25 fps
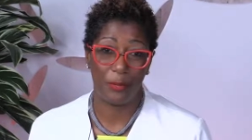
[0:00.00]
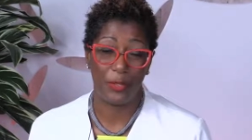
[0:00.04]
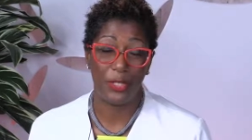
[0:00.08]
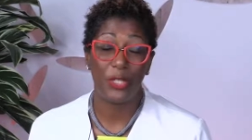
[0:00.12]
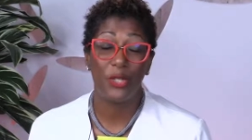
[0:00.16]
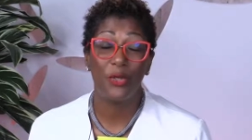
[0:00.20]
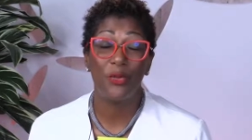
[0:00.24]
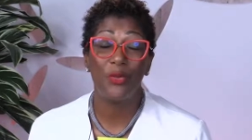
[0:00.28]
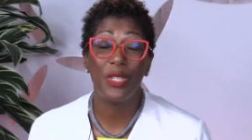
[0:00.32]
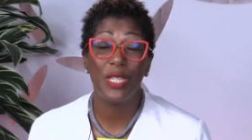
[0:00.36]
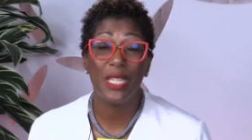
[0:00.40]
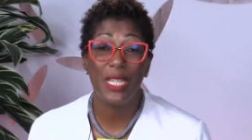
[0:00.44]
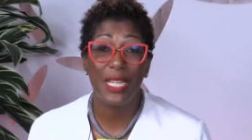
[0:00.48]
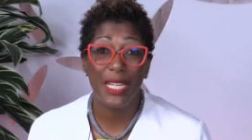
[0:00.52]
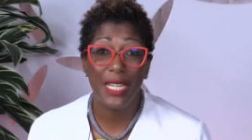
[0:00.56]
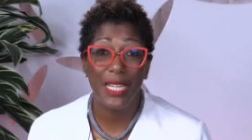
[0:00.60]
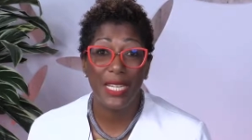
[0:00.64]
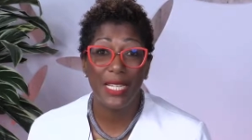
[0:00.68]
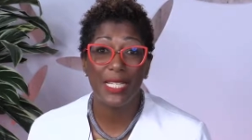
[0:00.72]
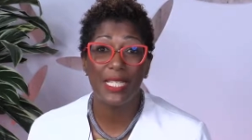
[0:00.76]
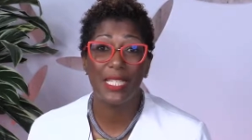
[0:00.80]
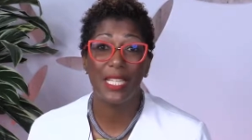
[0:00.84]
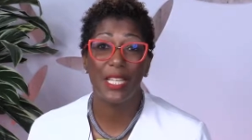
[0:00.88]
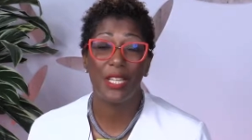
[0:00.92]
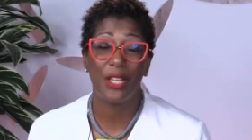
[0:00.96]
You
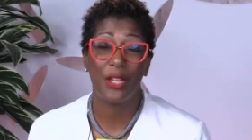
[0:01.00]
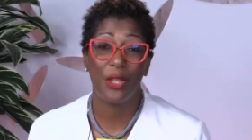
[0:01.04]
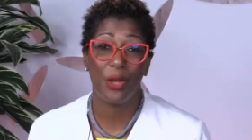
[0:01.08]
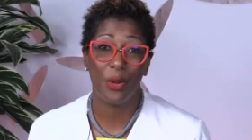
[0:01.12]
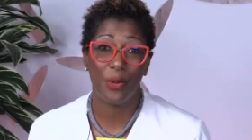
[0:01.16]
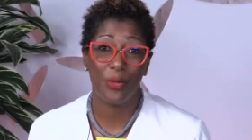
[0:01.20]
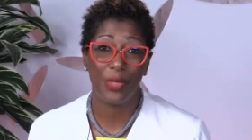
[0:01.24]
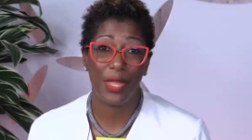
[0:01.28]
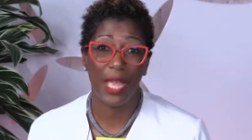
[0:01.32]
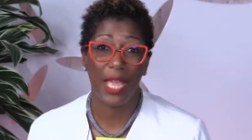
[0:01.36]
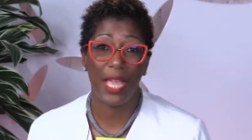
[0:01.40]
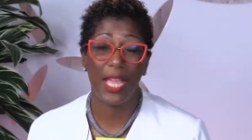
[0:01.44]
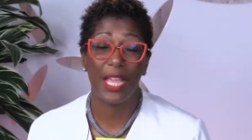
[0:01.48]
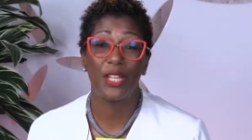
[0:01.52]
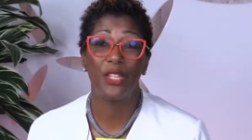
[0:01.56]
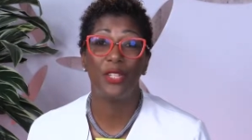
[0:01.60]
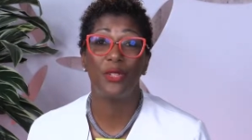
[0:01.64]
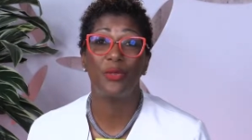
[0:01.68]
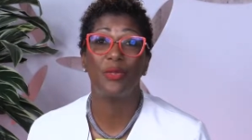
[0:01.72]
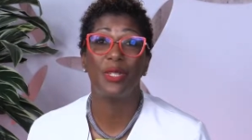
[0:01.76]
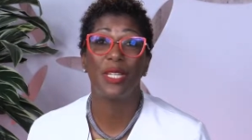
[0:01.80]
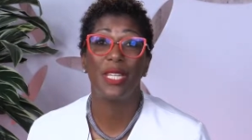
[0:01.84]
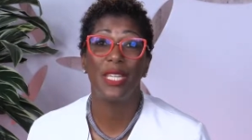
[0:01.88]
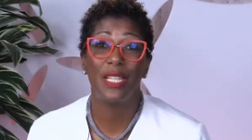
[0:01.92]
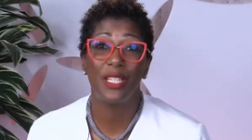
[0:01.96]
need to know that, and you
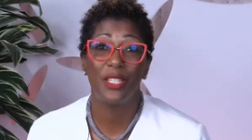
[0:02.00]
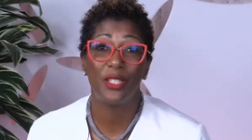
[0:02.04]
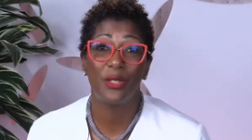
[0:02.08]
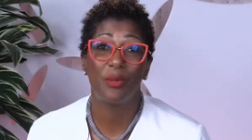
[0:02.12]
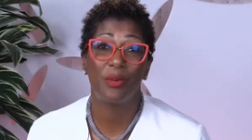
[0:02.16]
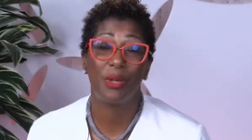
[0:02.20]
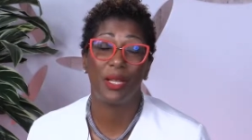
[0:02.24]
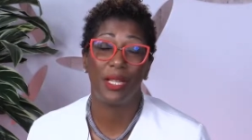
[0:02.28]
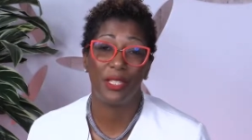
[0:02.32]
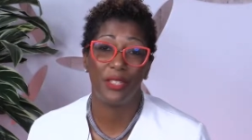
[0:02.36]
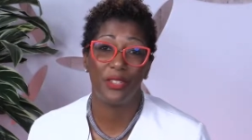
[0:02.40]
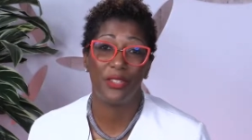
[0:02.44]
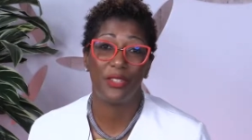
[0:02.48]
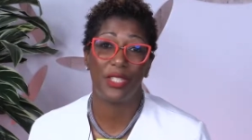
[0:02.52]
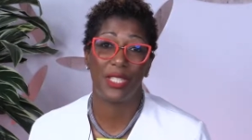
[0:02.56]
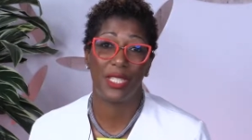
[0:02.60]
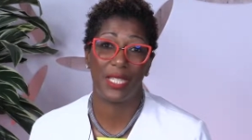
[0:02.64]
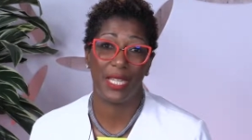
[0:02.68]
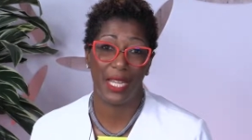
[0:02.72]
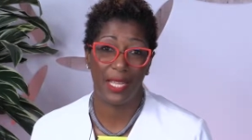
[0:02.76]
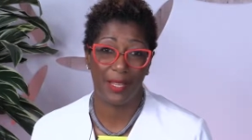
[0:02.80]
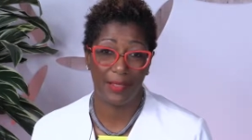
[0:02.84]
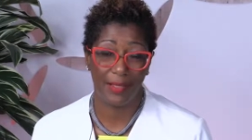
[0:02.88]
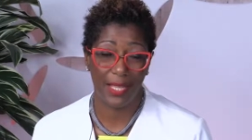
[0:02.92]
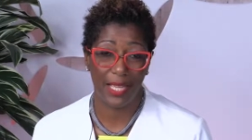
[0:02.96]
need to
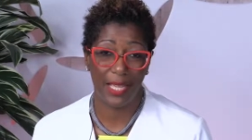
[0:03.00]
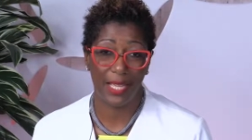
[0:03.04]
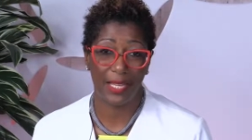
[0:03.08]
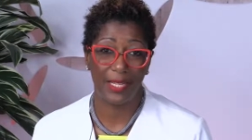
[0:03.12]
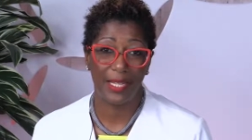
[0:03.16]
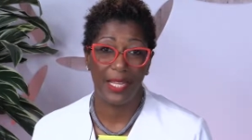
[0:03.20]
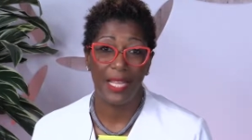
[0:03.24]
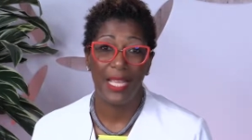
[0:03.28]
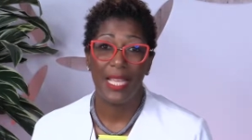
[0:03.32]
understand that.